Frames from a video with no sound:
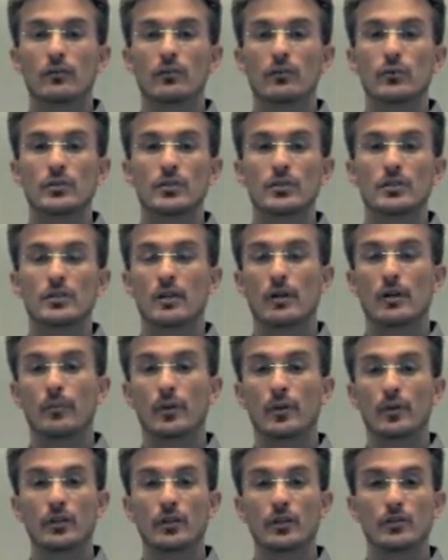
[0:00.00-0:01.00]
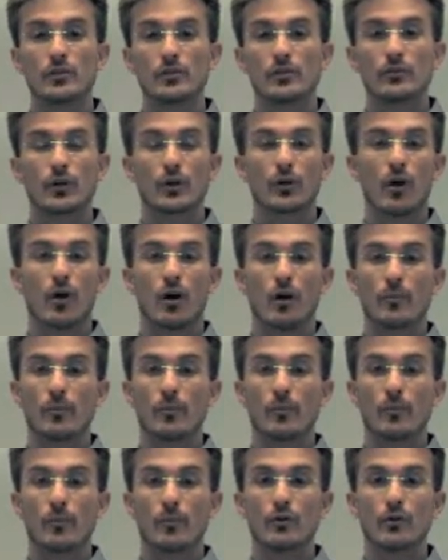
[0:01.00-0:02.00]
loses the ability to recall
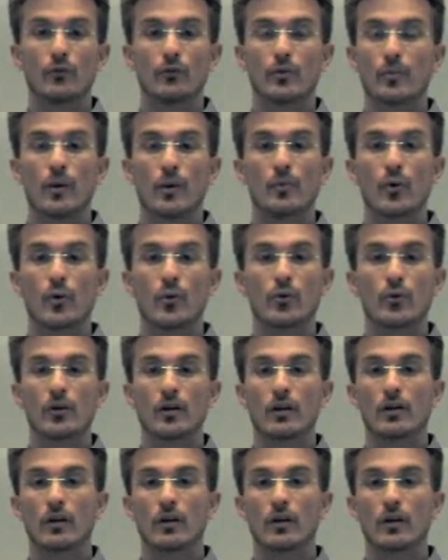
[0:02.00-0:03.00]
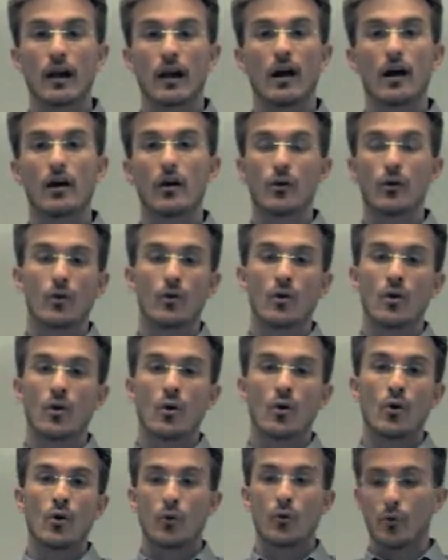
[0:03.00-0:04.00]
memory or remember who they are or
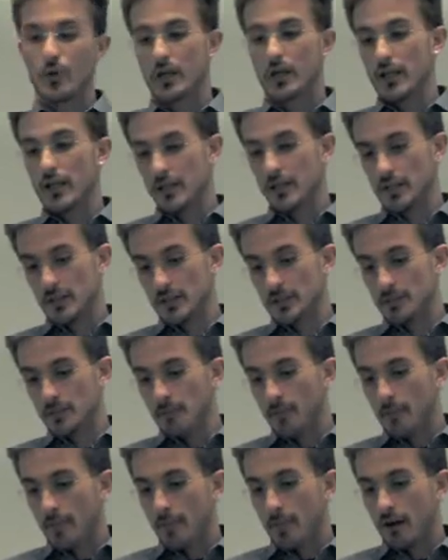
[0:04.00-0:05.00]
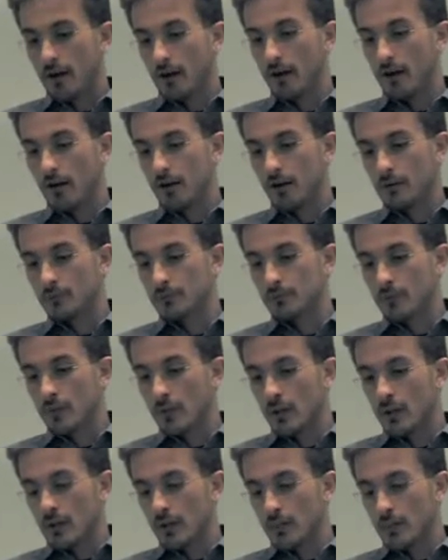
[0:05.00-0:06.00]
who it is. Um,
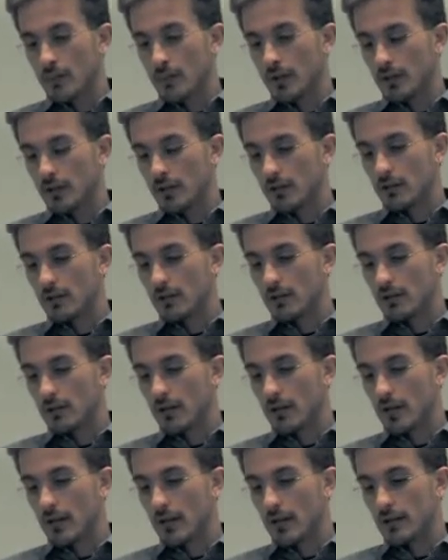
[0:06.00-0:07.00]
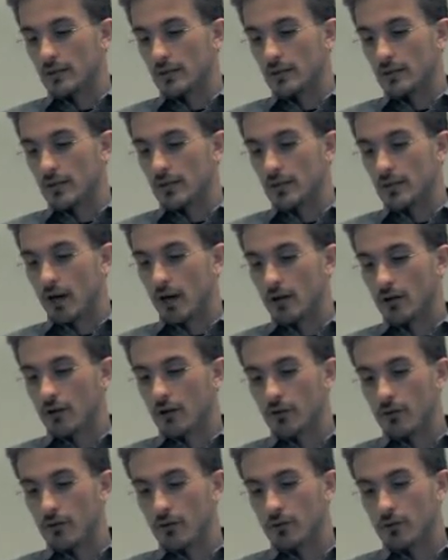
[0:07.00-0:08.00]
but as there's an
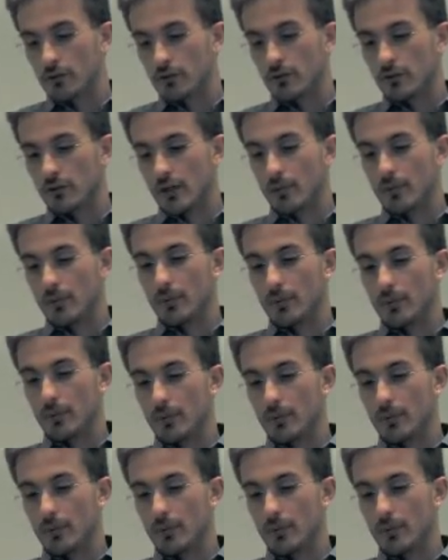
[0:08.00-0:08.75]
article done by